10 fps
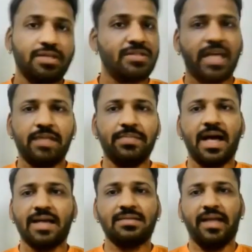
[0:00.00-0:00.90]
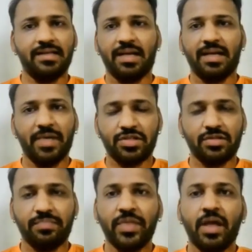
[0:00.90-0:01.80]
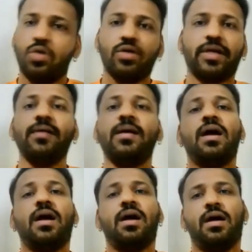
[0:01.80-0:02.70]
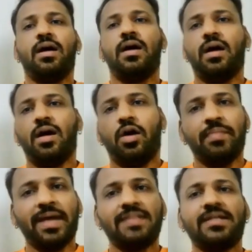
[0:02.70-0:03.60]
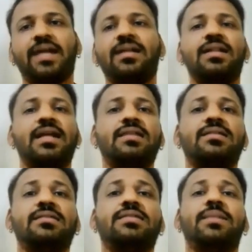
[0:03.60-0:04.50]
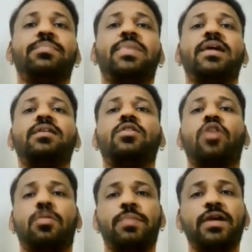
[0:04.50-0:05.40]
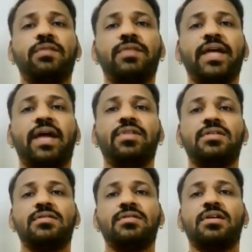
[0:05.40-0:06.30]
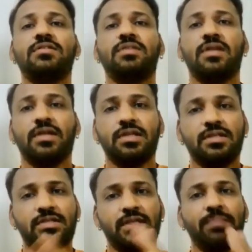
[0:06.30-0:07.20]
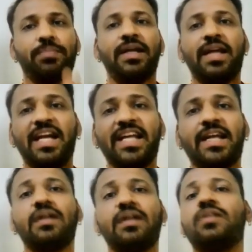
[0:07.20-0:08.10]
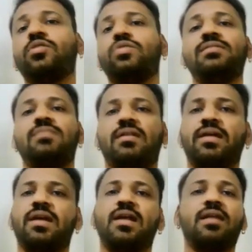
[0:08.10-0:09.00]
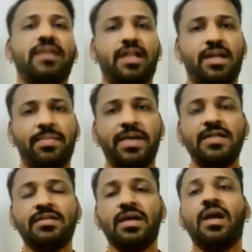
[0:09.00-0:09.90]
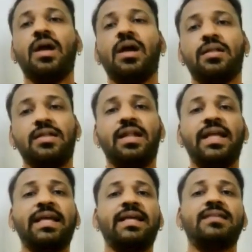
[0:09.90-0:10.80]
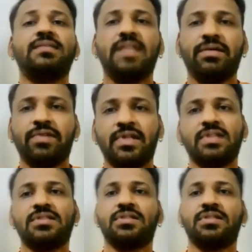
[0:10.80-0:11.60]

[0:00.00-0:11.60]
be asked in examination. Okay, on my channel there is a separate topic we have discussed simply dedicated to this rare earth elements. The link is given this video below. You can click on that and